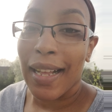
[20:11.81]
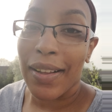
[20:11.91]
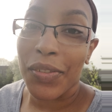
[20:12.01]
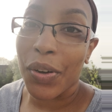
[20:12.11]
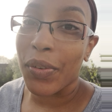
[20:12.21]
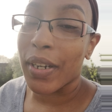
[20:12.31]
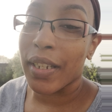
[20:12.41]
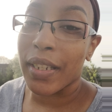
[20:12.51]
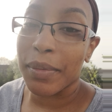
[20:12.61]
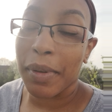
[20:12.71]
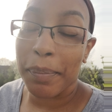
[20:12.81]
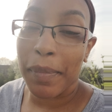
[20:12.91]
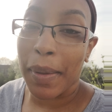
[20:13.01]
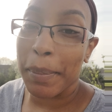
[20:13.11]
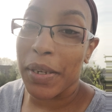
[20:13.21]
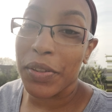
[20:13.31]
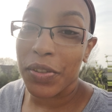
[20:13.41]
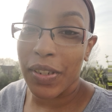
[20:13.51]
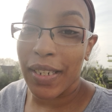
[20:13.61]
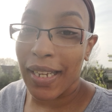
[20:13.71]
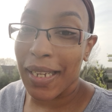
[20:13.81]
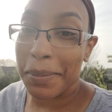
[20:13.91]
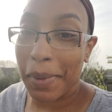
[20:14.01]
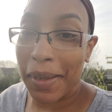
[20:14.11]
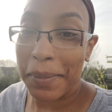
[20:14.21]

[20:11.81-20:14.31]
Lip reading: I've already, my ministry name,